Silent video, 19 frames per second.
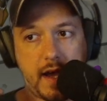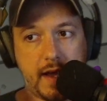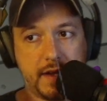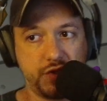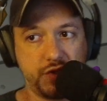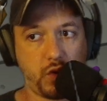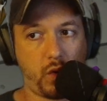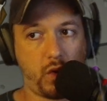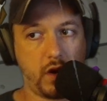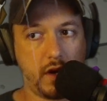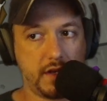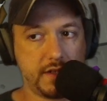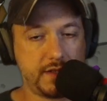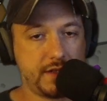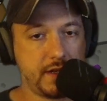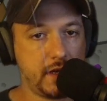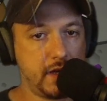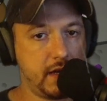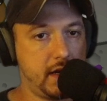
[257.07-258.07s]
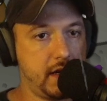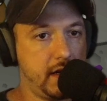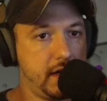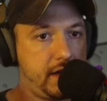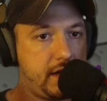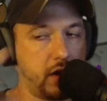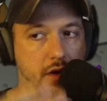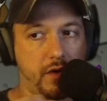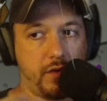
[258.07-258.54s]
chores,
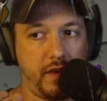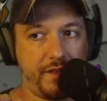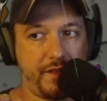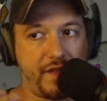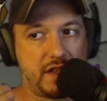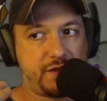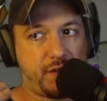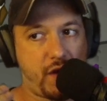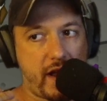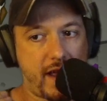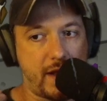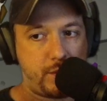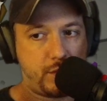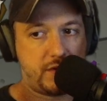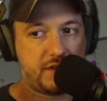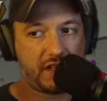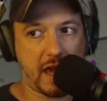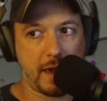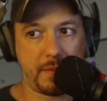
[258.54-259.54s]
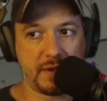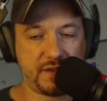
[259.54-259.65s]
you know, if it's fun on RuneScape,